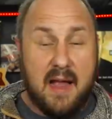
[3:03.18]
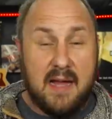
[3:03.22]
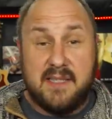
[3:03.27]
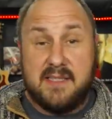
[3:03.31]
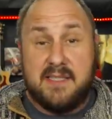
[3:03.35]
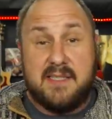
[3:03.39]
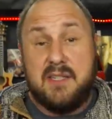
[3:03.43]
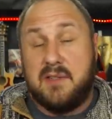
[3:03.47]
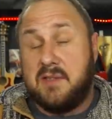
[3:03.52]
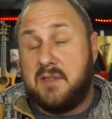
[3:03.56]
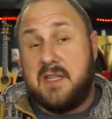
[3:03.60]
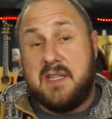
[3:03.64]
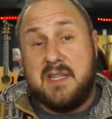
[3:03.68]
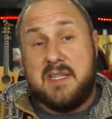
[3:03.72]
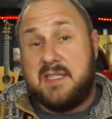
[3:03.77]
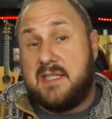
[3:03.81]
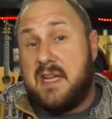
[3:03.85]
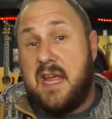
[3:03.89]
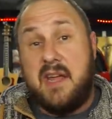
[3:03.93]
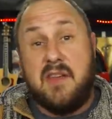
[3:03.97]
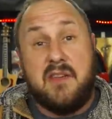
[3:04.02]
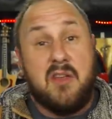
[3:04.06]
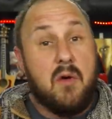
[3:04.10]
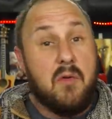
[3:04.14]
I still to this
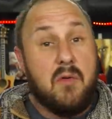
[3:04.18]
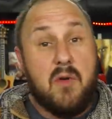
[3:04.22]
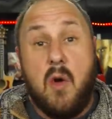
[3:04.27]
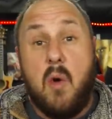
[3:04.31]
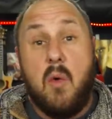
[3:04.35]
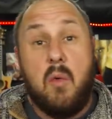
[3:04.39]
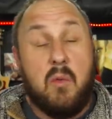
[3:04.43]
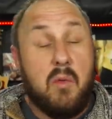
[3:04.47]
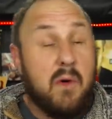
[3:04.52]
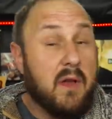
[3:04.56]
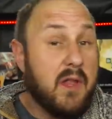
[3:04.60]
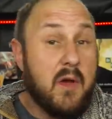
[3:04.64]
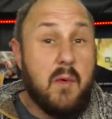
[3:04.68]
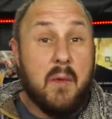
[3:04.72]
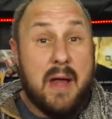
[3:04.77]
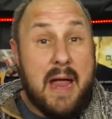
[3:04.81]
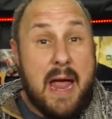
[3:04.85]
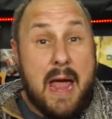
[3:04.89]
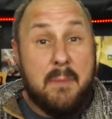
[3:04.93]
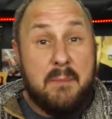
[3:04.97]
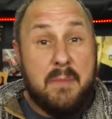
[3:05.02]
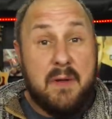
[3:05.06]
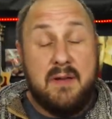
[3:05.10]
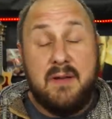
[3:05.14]
day don't know really what
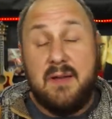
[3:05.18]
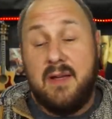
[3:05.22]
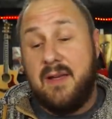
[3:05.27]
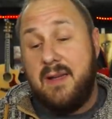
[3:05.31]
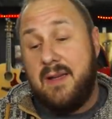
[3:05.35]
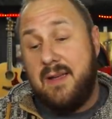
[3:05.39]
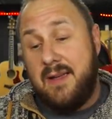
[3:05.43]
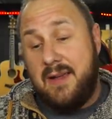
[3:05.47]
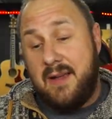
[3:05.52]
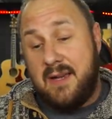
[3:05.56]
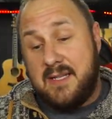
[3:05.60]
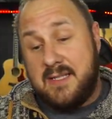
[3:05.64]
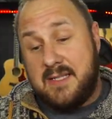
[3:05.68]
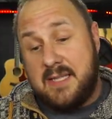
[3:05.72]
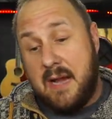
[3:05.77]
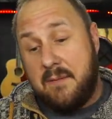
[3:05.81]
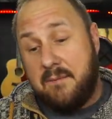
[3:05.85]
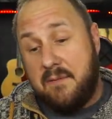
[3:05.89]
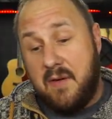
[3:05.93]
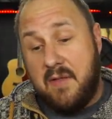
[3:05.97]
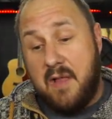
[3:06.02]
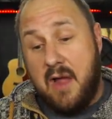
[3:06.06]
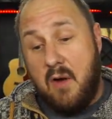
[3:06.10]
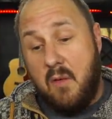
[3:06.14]
happened except
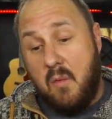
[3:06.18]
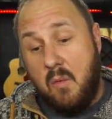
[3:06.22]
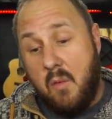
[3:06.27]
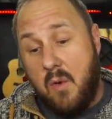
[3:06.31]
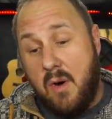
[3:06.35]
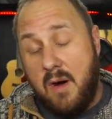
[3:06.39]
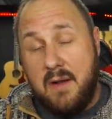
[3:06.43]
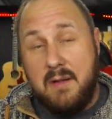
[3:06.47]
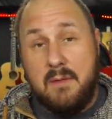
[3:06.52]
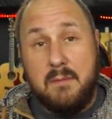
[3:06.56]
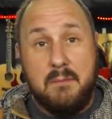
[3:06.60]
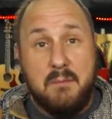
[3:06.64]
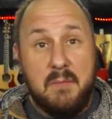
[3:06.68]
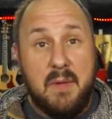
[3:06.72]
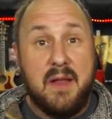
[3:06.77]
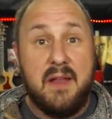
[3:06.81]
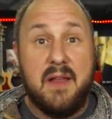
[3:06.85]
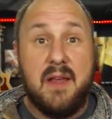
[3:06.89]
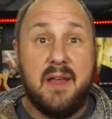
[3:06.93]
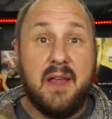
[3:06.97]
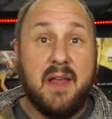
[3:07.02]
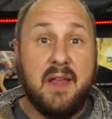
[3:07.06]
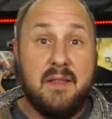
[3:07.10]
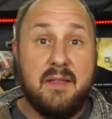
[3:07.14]
for that one
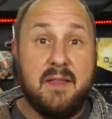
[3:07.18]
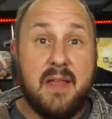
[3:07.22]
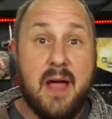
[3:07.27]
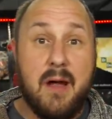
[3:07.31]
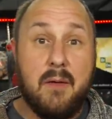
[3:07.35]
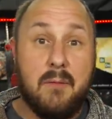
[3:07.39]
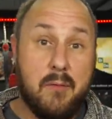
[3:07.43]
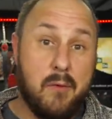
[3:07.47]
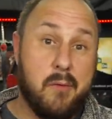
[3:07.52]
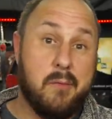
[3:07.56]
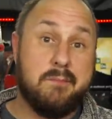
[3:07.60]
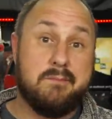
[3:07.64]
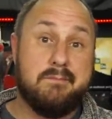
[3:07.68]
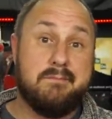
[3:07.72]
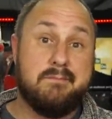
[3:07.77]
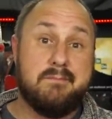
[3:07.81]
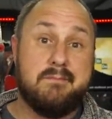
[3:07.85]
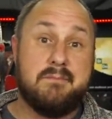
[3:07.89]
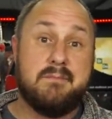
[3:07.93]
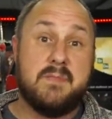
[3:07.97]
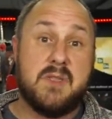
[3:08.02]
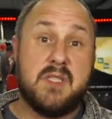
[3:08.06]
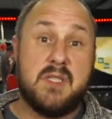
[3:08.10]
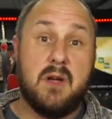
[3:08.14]
meeting in that room.
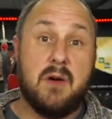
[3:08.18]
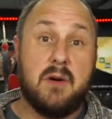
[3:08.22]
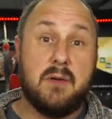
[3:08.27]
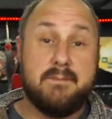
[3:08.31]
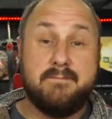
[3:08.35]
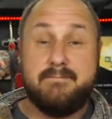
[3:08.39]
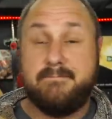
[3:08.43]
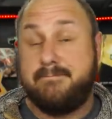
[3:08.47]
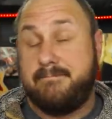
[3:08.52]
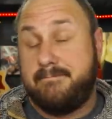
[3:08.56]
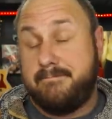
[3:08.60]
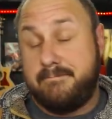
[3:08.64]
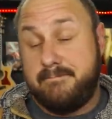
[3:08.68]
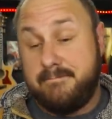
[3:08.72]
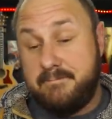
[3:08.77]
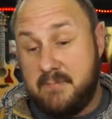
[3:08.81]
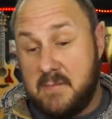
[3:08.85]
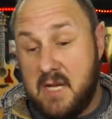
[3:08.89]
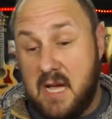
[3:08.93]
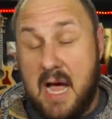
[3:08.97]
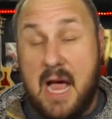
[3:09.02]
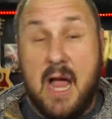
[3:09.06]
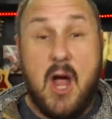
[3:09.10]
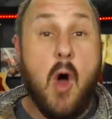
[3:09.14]
So
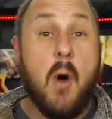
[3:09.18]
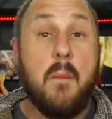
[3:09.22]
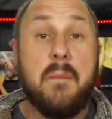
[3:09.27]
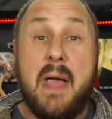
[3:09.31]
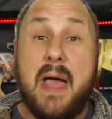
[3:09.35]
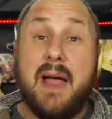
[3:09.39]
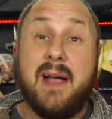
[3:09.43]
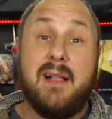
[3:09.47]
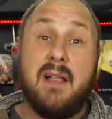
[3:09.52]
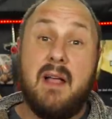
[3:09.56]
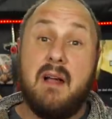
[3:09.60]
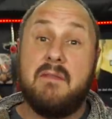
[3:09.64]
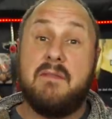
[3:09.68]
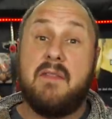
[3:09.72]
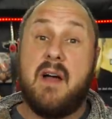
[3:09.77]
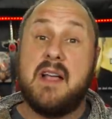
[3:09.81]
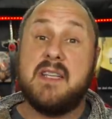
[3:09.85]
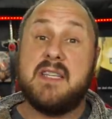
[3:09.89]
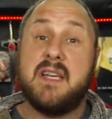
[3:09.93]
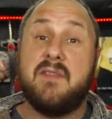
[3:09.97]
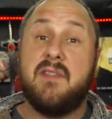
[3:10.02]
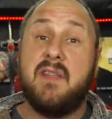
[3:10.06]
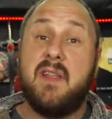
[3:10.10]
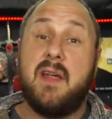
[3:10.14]
I hope that
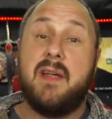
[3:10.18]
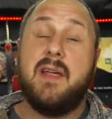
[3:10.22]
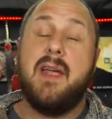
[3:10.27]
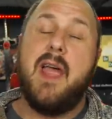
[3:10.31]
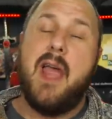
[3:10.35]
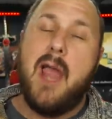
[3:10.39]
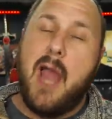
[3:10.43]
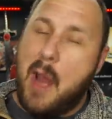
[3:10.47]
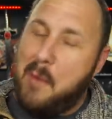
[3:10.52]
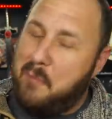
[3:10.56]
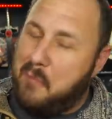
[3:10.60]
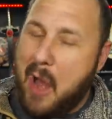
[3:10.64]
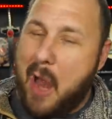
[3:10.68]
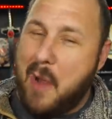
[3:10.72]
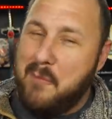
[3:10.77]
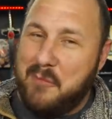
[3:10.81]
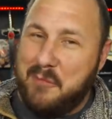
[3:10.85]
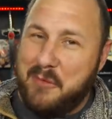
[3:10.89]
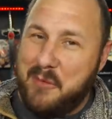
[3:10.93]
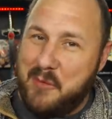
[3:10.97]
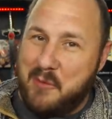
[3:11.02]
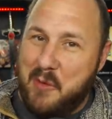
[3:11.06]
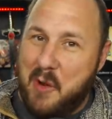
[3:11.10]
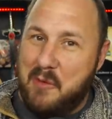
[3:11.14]
clarifies everything. It
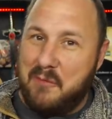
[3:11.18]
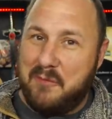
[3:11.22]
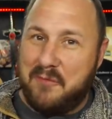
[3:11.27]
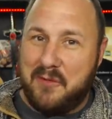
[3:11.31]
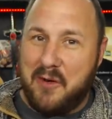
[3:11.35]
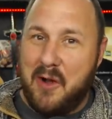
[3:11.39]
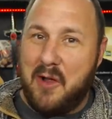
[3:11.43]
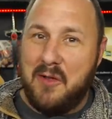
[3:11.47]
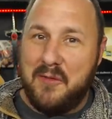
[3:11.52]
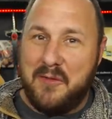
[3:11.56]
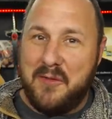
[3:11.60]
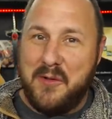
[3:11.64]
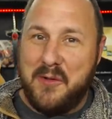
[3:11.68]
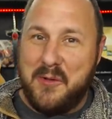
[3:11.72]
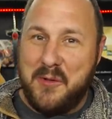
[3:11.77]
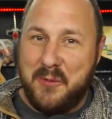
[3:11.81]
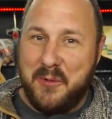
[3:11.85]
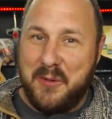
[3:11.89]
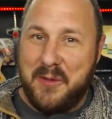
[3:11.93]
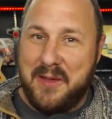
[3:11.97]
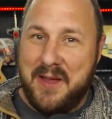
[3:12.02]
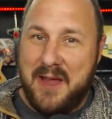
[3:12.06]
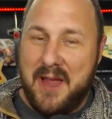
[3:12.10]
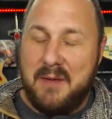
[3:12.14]
probably won't for all of you who
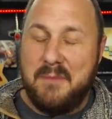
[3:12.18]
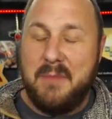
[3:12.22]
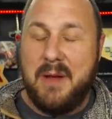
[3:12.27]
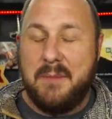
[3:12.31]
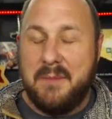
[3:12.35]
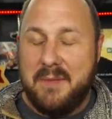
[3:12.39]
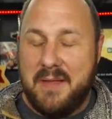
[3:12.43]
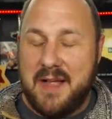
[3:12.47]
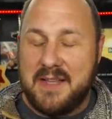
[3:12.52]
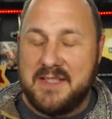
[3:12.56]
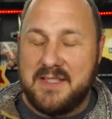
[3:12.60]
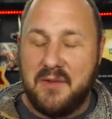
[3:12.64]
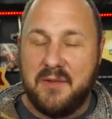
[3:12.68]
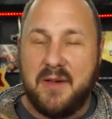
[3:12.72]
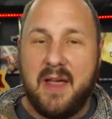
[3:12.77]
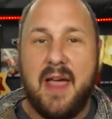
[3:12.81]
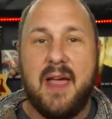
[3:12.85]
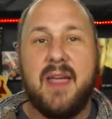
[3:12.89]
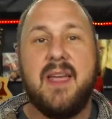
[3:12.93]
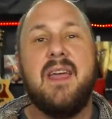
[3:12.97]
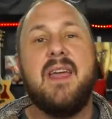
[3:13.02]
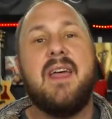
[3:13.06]
really hate me, but that's okay.